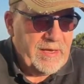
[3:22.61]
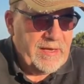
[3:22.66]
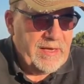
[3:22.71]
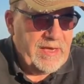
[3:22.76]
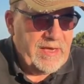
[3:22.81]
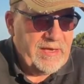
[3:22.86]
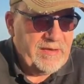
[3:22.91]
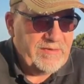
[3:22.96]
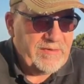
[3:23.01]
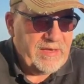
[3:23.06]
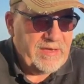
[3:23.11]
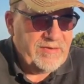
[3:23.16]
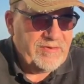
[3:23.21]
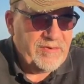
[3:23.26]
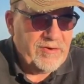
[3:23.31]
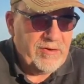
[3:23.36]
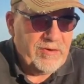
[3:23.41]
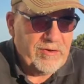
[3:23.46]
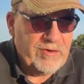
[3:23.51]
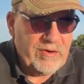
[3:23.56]
He's
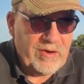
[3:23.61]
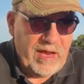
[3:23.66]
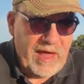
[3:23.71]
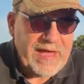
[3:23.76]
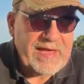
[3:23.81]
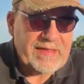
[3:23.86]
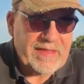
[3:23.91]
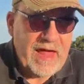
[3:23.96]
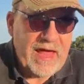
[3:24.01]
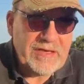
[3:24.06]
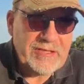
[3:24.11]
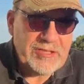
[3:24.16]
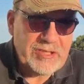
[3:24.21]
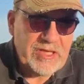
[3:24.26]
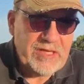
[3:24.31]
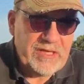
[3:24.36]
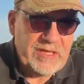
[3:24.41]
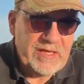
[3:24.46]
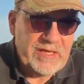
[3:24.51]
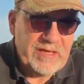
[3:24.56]
not like that
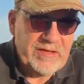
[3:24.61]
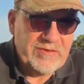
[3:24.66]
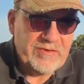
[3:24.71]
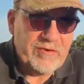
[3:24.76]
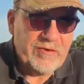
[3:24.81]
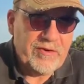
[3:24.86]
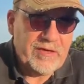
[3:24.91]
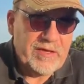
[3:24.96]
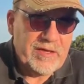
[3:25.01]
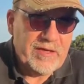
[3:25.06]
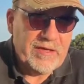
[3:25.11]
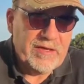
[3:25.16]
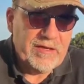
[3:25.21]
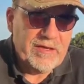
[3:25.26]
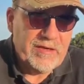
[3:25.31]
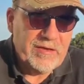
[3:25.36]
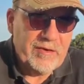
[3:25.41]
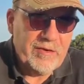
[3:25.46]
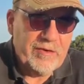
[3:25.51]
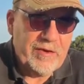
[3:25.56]
genie, sorry,
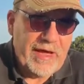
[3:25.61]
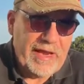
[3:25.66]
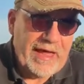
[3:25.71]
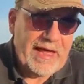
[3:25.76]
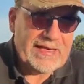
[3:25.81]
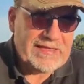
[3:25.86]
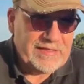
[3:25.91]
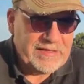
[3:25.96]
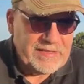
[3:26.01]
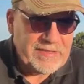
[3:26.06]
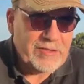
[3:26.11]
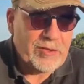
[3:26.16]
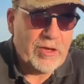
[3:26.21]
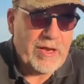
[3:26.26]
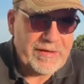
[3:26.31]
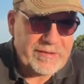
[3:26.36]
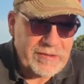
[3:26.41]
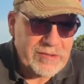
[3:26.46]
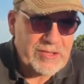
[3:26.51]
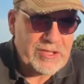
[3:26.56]
not Aladdin, he's not
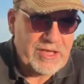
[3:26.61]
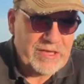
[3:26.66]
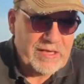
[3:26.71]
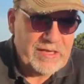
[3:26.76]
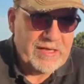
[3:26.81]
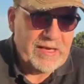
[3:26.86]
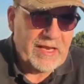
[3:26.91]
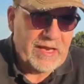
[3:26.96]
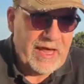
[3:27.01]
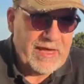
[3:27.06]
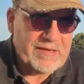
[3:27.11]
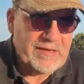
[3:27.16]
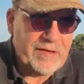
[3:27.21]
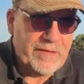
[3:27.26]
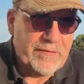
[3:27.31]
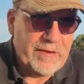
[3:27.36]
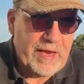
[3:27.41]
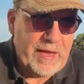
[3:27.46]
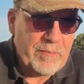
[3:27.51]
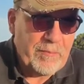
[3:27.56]
like the genie in Aladdin
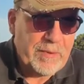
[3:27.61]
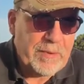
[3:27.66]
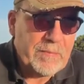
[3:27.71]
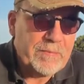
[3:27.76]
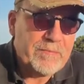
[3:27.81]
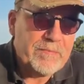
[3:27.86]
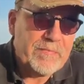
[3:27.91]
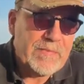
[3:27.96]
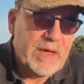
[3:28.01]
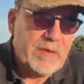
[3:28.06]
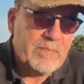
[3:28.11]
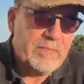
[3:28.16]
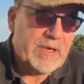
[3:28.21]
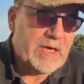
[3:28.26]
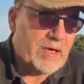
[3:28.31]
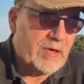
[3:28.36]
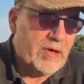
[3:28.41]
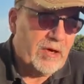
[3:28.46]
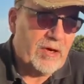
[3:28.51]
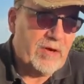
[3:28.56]
and the Lamp.
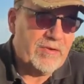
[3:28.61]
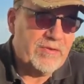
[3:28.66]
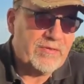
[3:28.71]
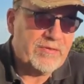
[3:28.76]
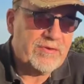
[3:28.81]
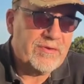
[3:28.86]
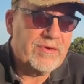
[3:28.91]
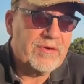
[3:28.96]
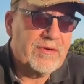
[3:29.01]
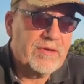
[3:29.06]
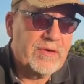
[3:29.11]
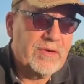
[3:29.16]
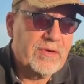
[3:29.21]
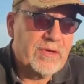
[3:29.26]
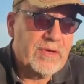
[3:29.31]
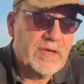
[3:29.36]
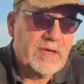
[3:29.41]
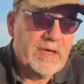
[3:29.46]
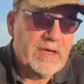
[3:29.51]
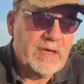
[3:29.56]
Because
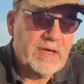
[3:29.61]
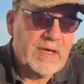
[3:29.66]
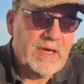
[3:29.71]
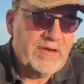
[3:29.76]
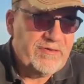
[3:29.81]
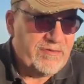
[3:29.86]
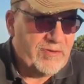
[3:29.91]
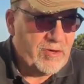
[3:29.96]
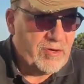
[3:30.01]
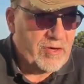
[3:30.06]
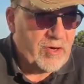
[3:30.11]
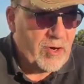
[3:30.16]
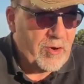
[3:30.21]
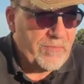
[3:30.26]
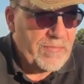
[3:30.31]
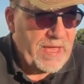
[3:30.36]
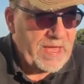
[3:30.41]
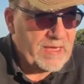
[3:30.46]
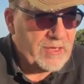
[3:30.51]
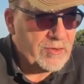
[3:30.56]
he's not at our
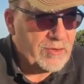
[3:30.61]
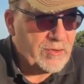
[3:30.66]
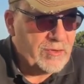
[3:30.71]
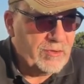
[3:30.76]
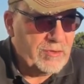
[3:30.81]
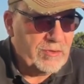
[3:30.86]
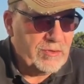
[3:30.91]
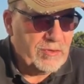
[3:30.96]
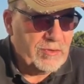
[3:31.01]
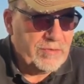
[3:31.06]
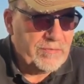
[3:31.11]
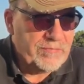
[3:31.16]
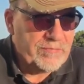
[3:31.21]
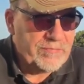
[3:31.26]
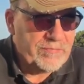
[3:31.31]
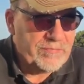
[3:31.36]
beck and call.